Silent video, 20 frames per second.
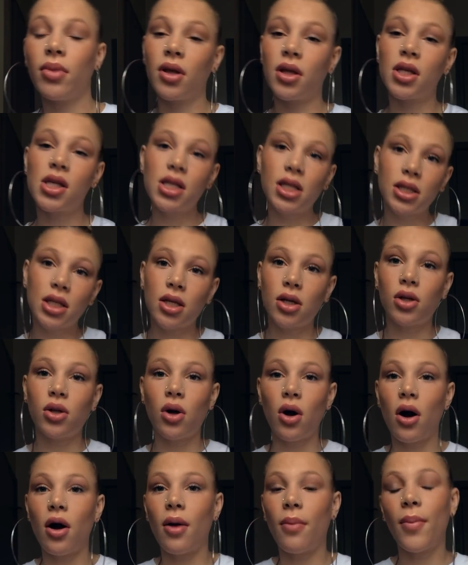but still
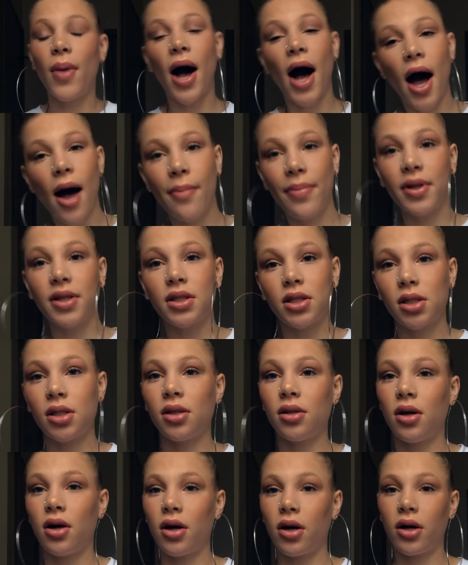are popping,
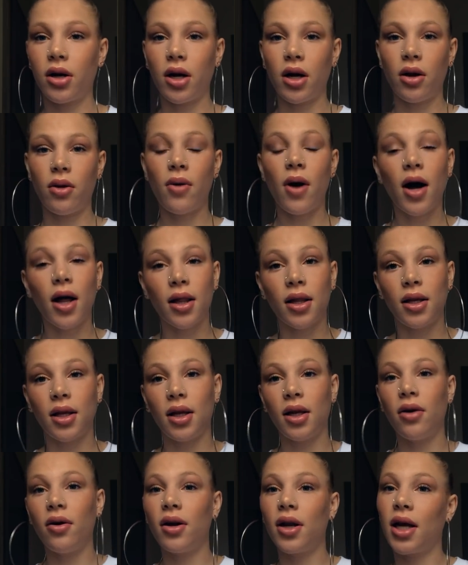still are great
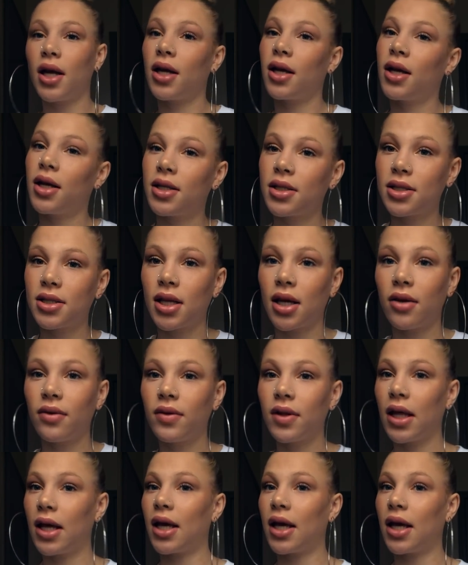quality, all that good stuff.